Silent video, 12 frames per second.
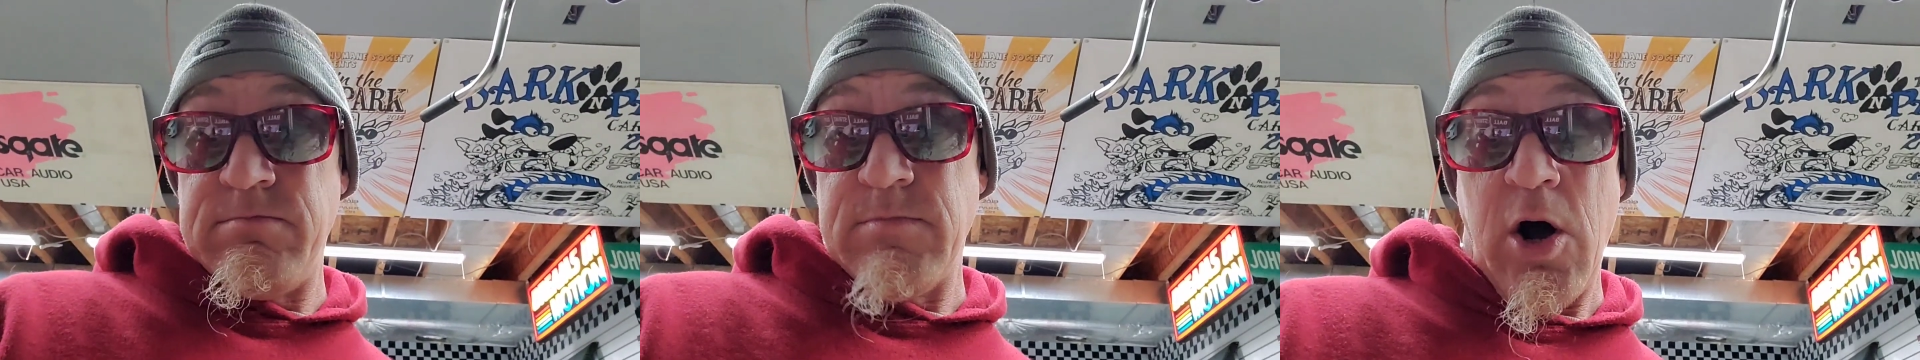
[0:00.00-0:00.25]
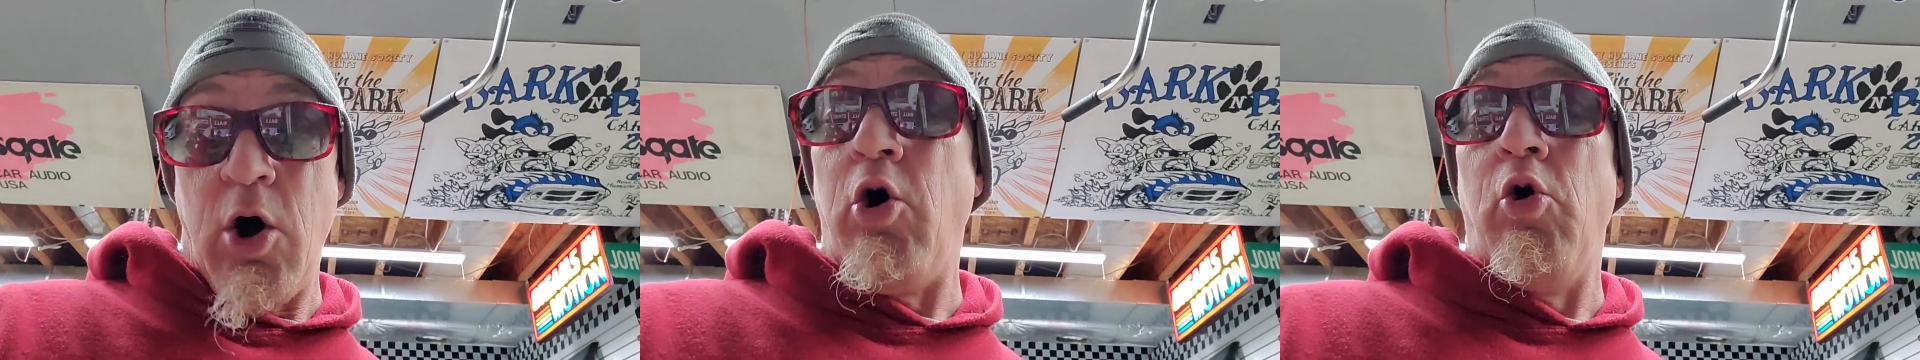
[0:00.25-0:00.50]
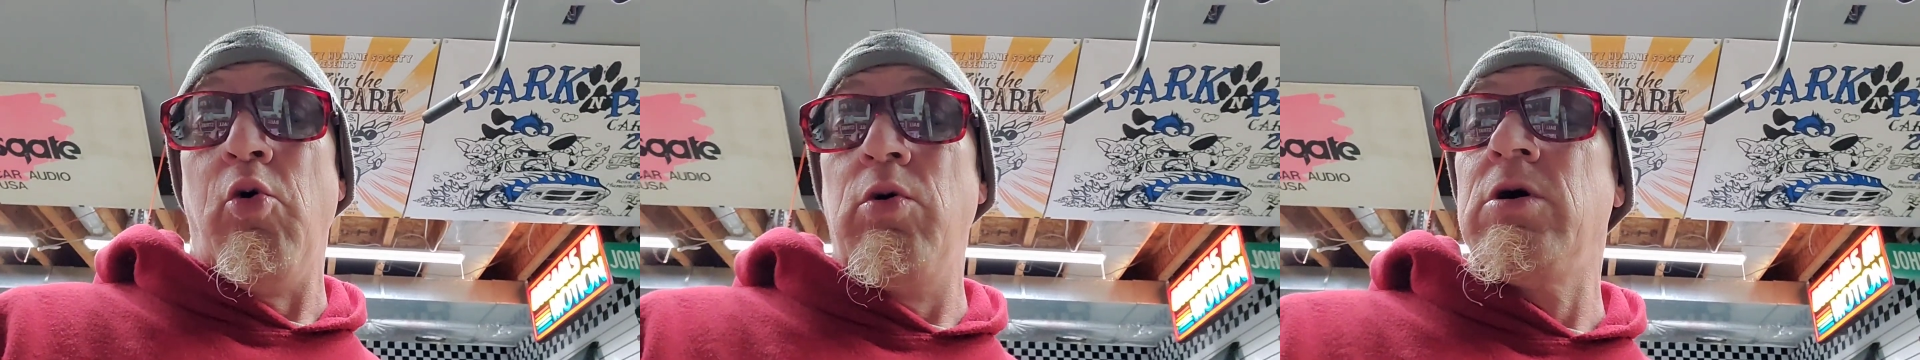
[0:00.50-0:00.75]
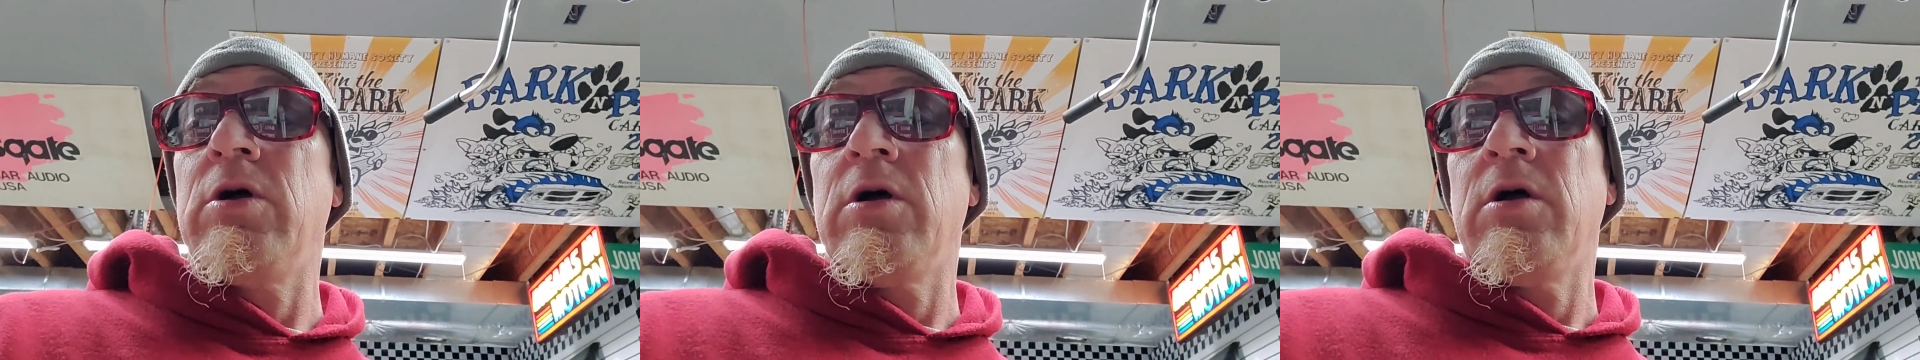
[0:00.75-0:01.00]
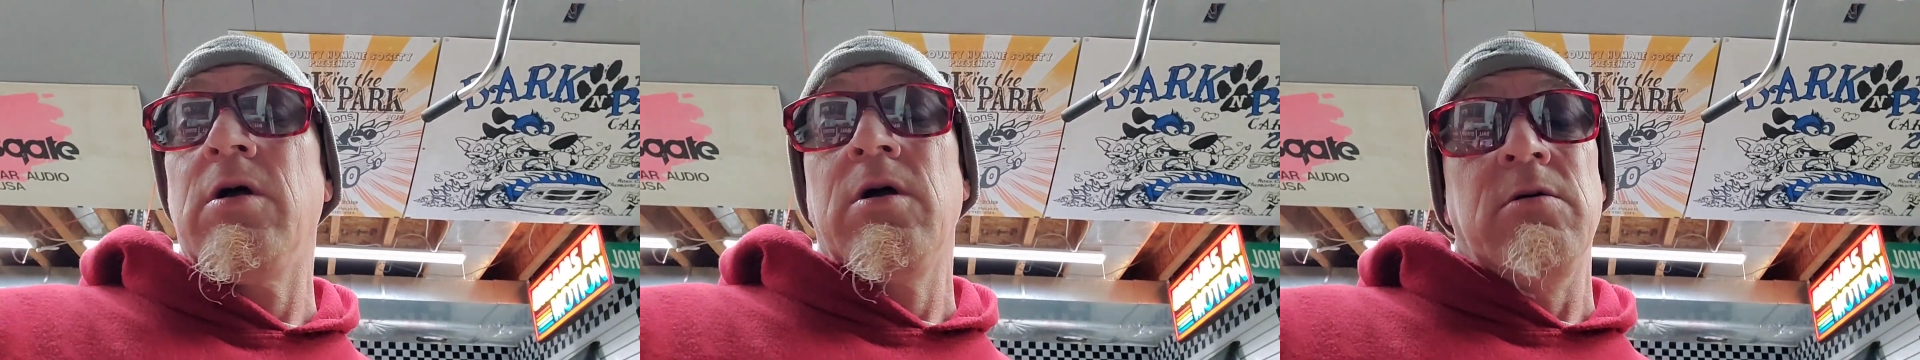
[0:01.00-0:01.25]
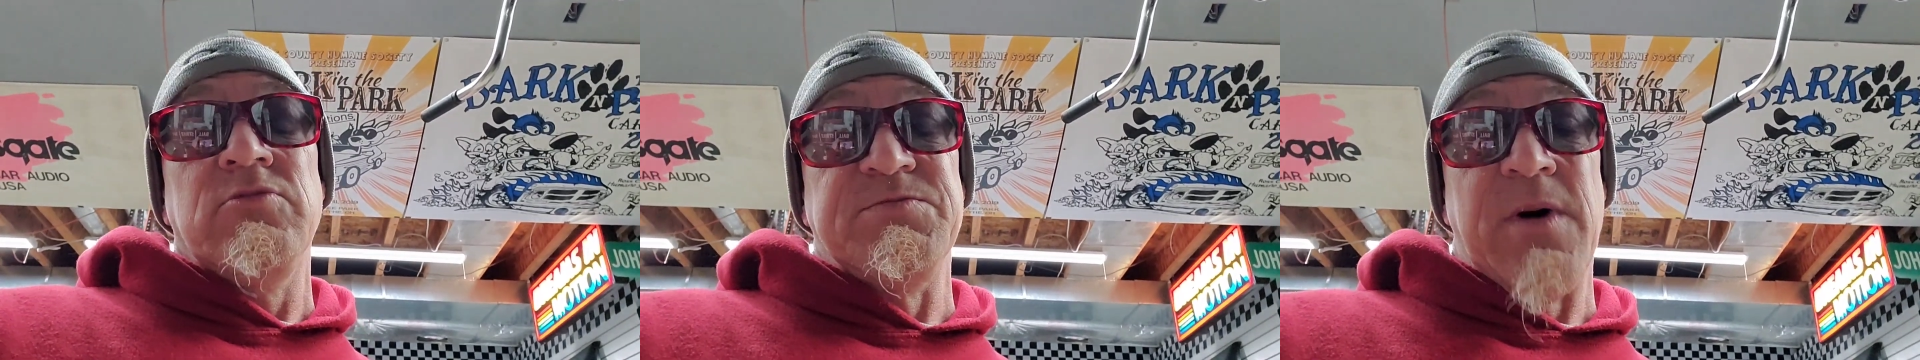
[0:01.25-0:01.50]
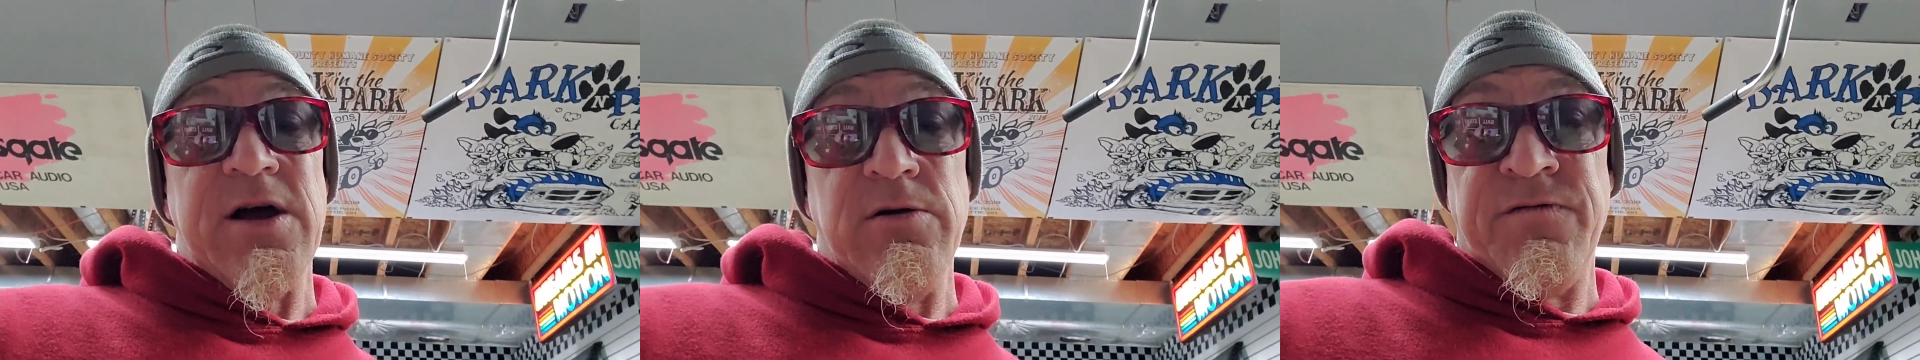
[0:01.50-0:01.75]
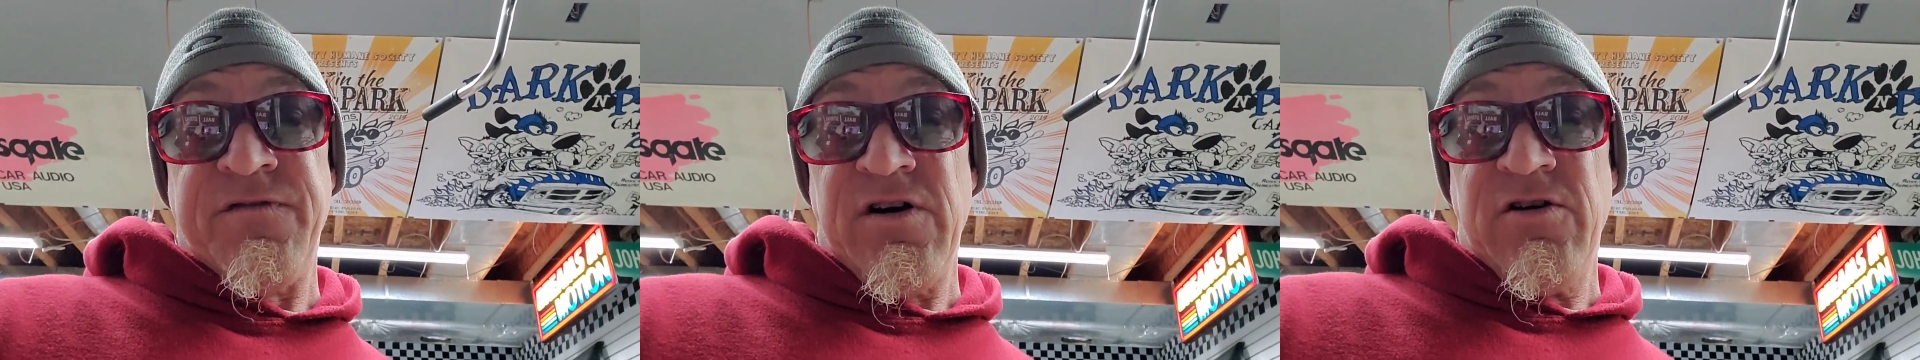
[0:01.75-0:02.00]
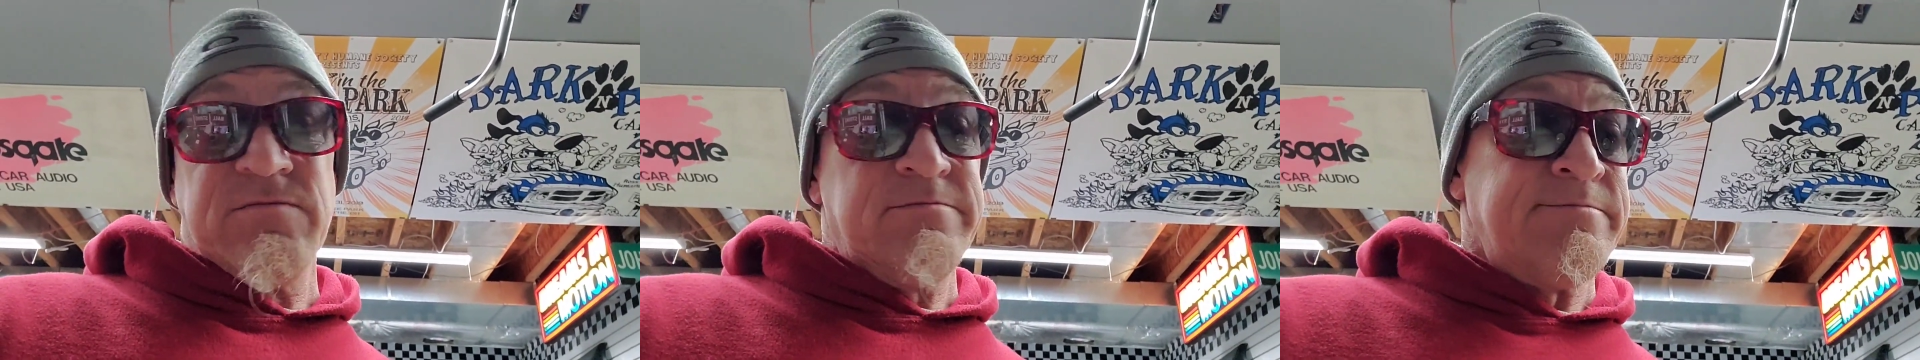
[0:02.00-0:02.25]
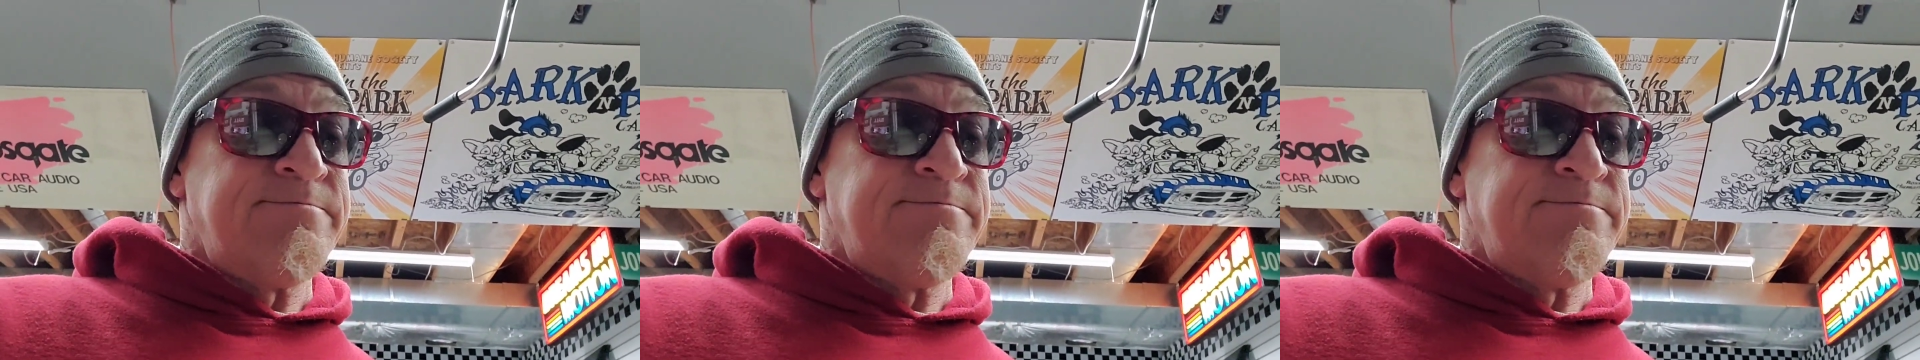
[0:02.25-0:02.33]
a hole. It was my own fault.